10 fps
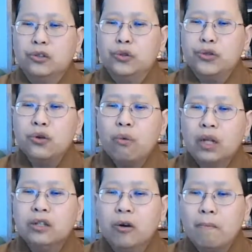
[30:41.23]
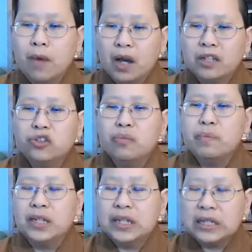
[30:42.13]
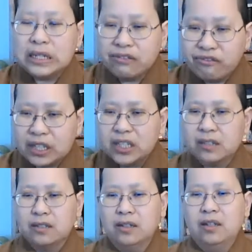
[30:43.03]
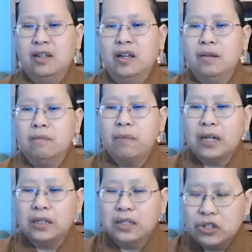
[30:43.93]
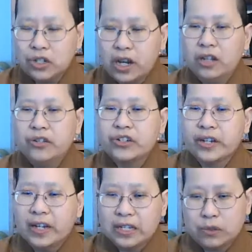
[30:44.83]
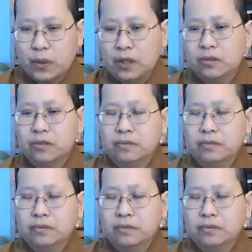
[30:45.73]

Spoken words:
Do you want your mind to be defeated by this challenge as well?